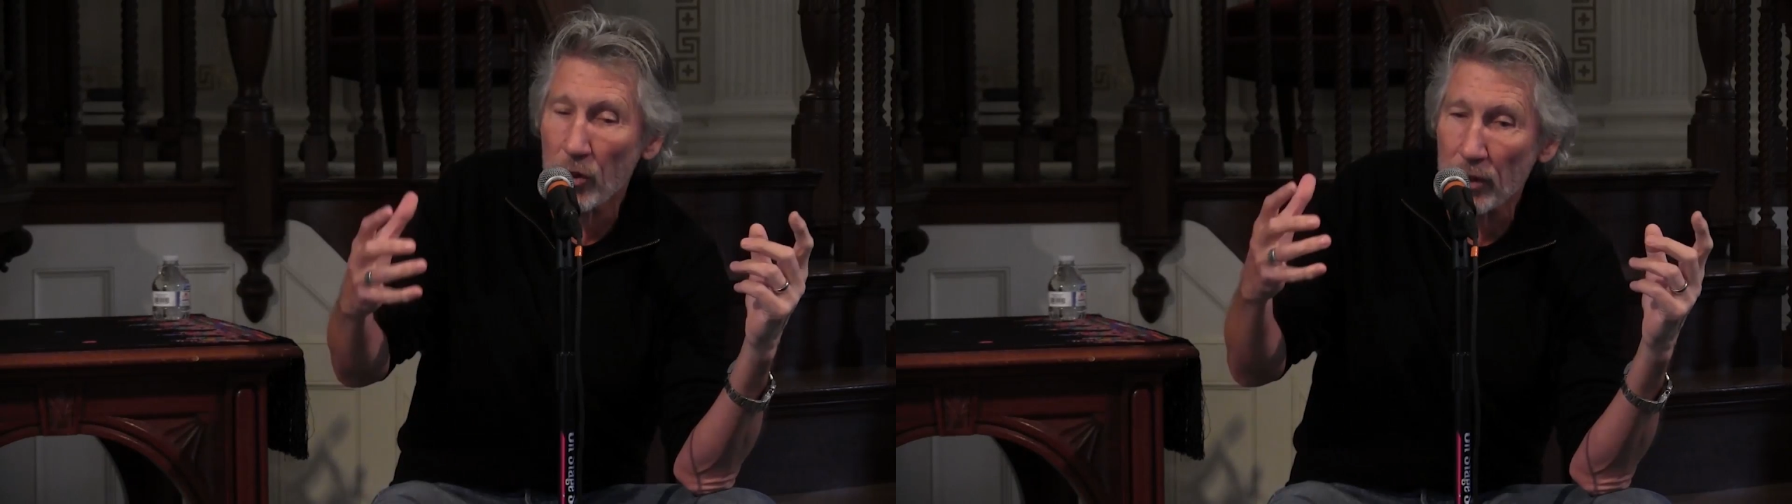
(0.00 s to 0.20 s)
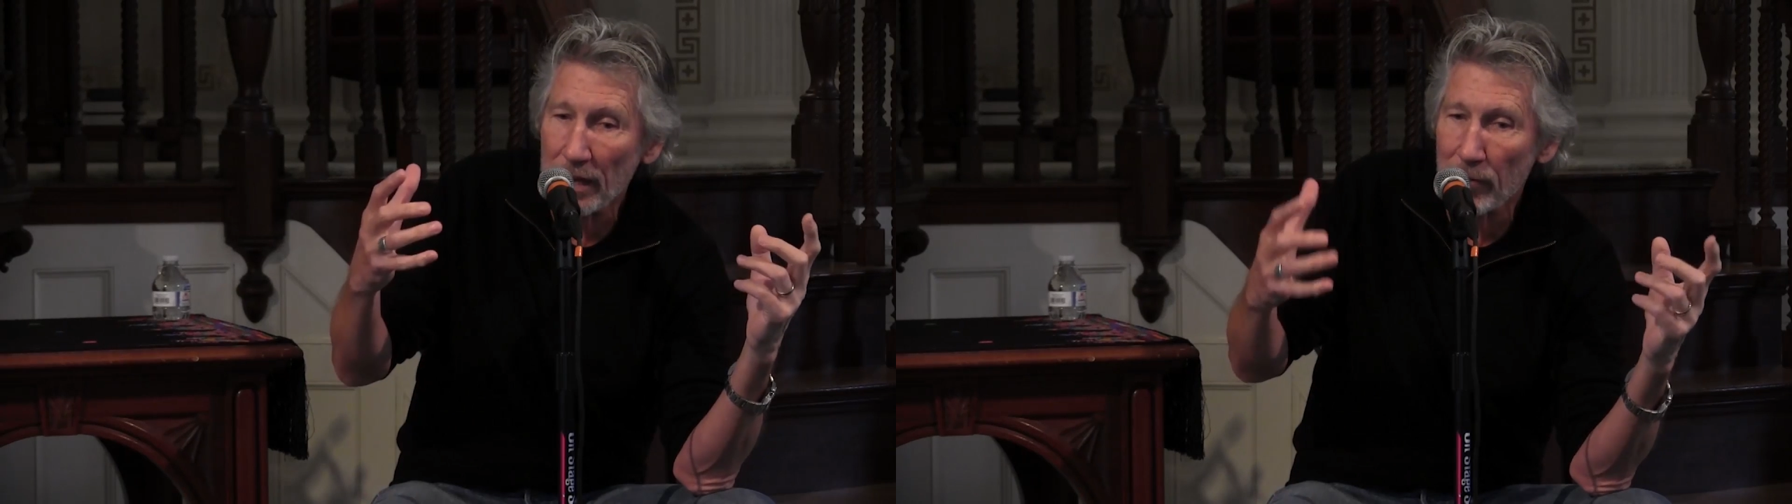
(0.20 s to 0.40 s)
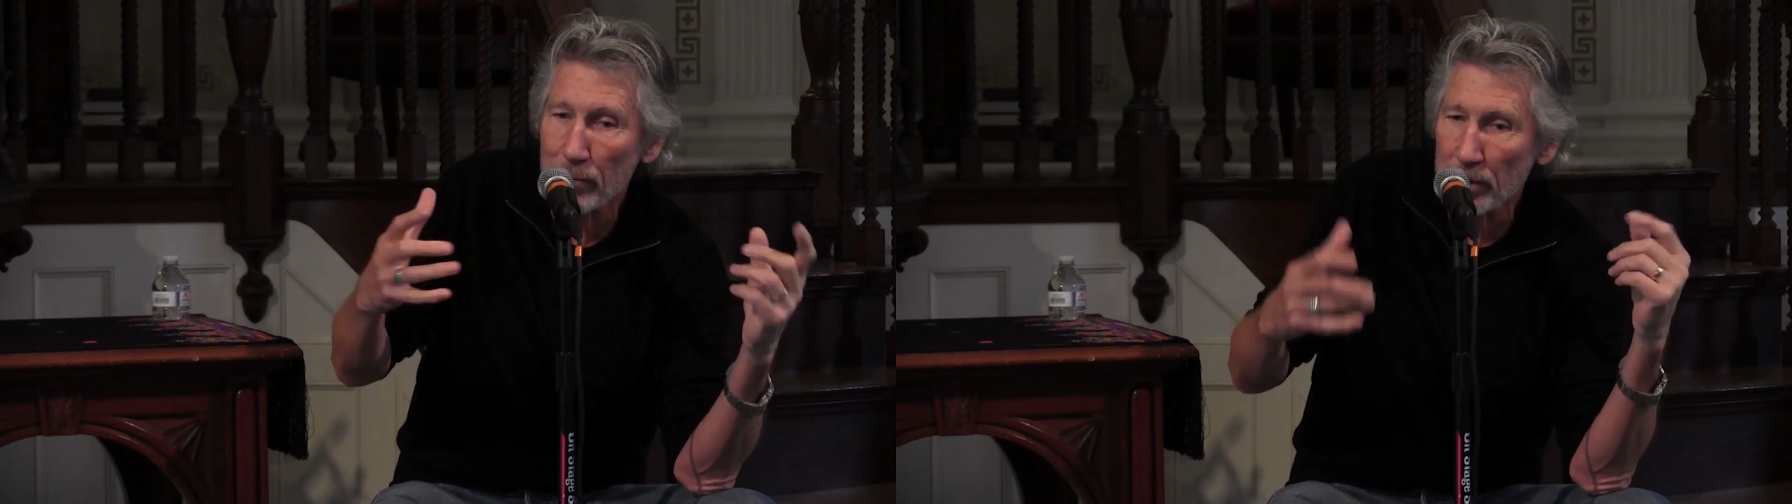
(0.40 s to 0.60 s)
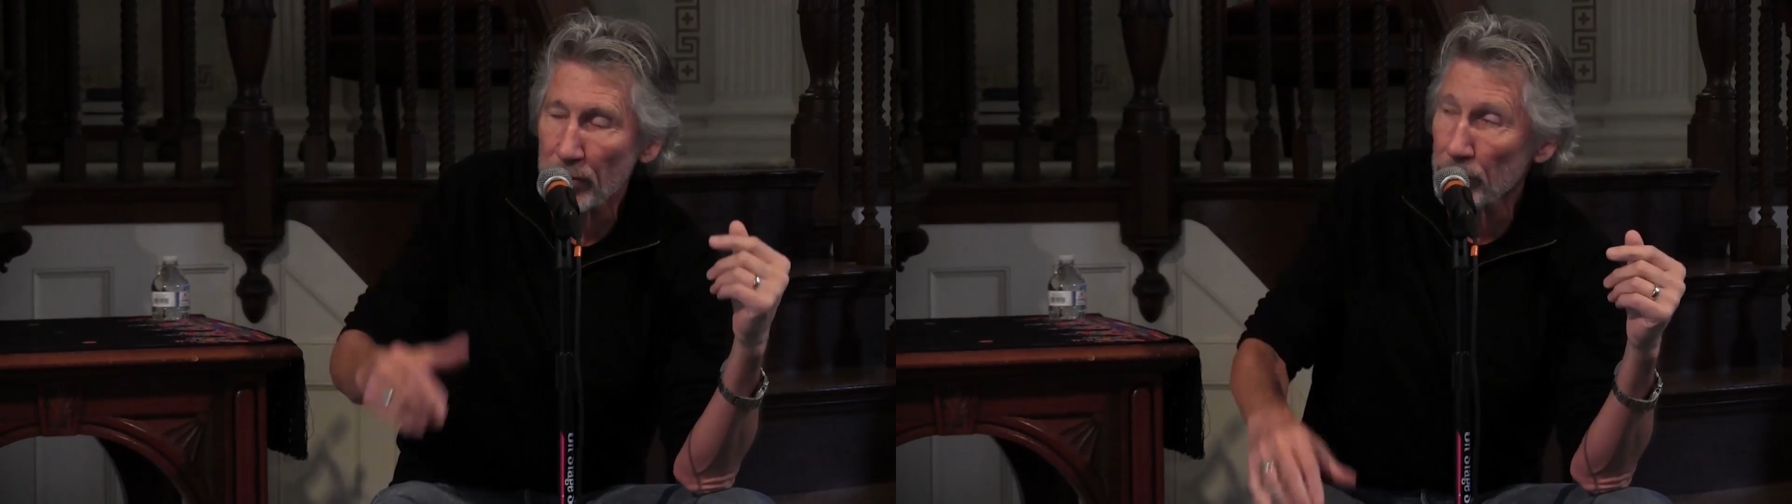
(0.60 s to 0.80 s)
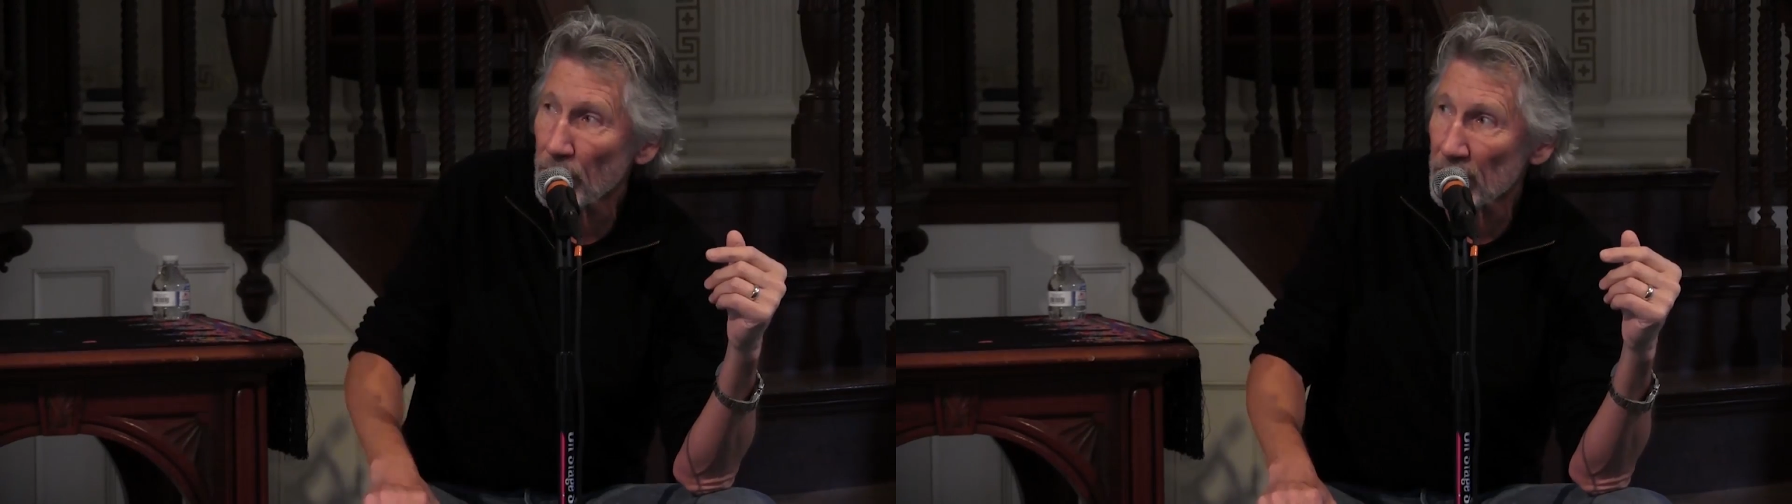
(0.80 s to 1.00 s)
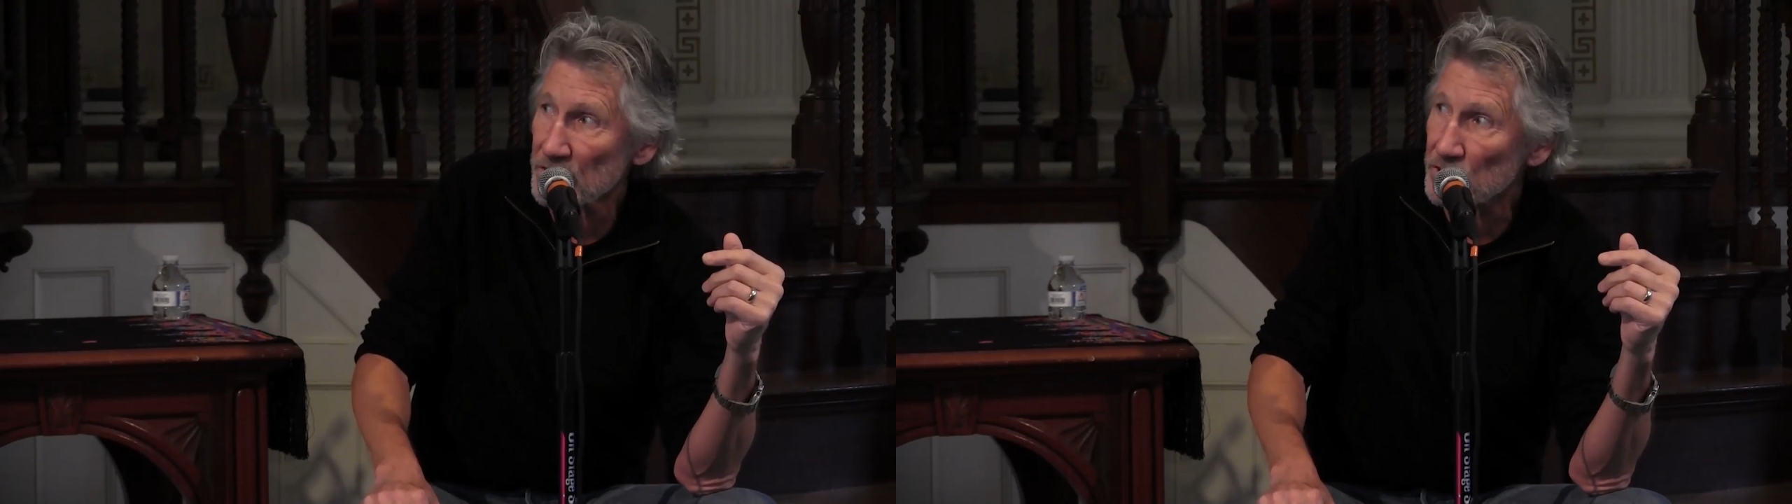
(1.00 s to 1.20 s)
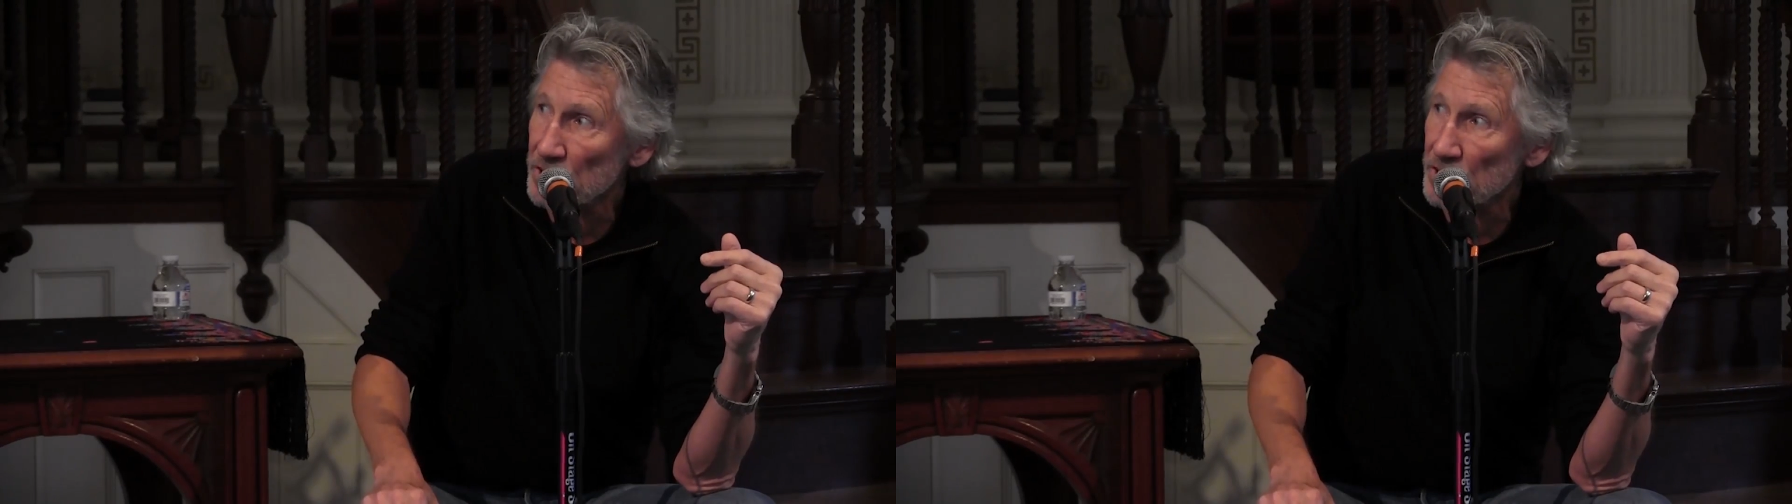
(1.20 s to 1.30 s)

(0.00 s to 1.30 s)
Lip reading: on the government of the United